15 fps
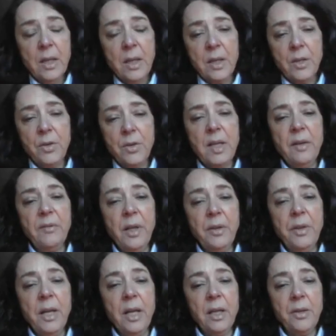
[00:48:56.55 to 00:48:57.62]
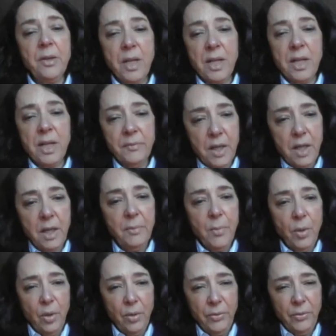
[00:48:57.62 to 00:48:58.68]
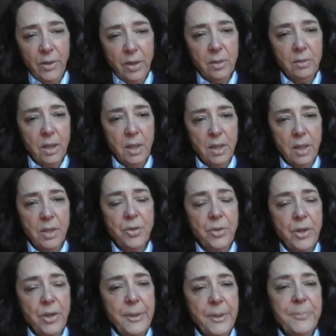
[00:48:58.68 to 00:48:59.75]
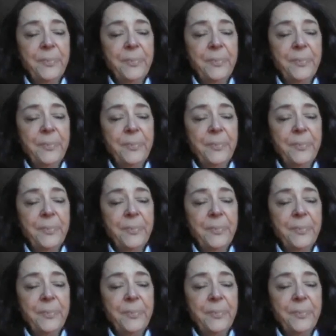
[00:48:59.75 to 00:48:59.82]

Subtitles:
so it's a very aggressive type of acute lung injury.